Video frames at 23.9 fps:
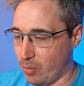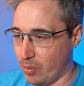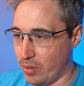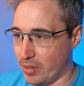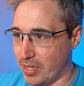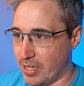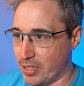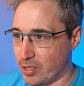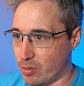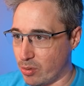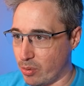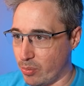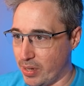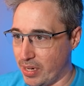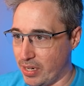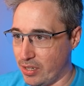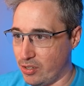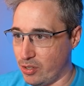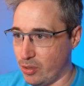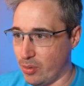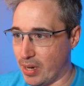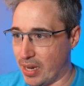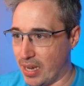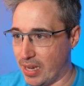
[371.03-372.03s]
Well, that's where we
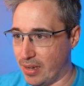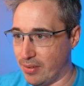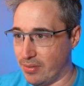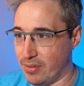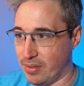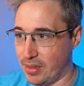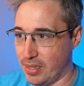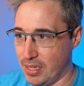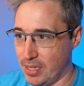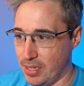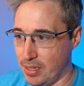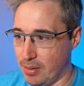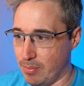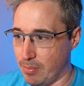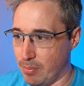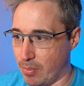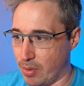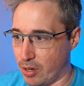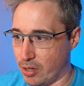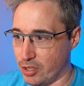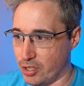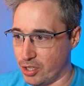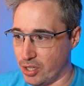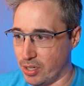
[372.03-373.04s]
do have the
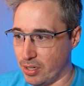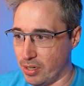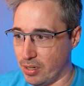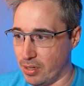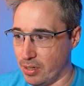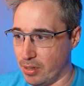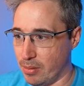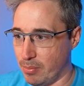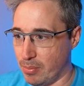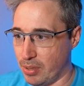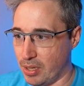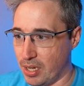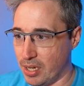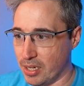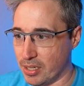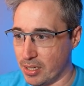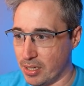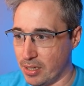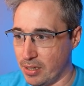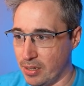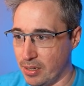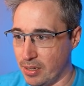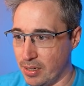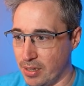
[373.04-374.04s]
margin
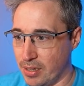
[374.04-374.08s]
block.